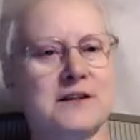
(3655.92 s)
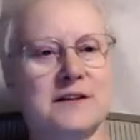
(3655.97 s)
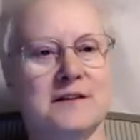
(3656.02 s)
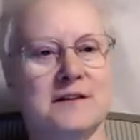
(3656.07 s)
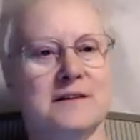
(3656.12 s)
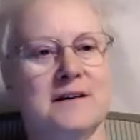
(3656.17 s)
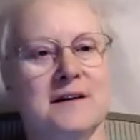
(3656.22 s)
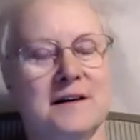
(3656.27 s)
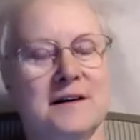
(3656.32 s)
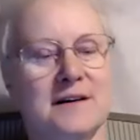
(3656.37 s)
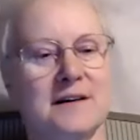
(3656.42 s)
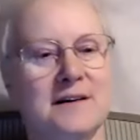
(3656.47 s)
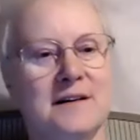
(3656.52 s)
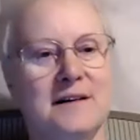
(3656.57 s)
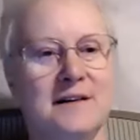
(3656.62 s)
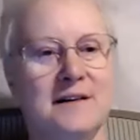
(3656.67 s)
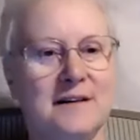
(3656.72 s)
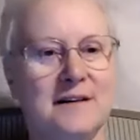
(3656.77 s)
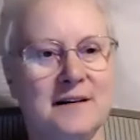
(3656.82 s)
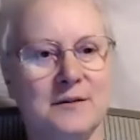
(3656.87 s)
And uh,
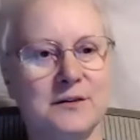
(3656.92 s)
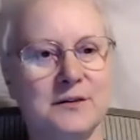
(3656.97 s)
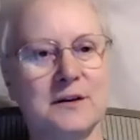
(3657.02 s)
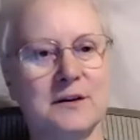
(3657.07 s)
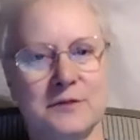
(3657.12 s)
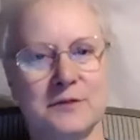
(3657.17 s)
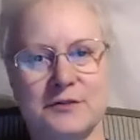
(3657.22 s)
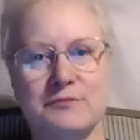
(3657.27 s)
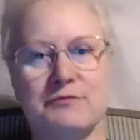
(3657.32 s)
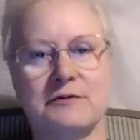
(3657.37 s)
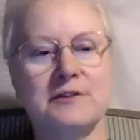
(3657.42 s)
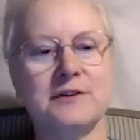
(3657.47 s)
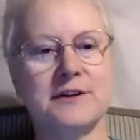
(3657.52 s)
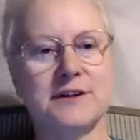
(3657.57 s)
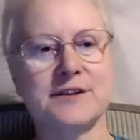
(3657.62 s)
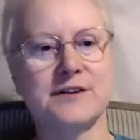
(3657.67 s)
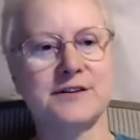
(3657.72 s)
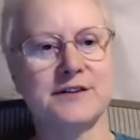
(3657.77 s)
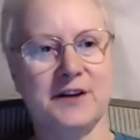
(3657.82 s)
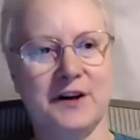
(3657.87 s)
it, was, yeah. it was really
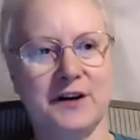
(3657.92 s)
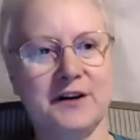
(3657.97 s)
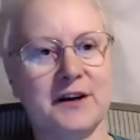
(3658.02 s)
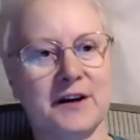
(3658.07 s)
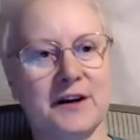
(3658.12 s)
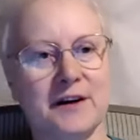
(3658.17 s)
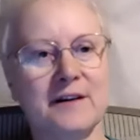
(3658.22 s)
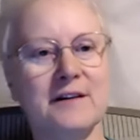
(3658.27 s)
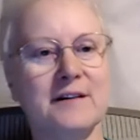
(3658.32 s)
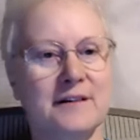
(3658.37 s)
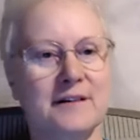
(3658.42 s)
stunning.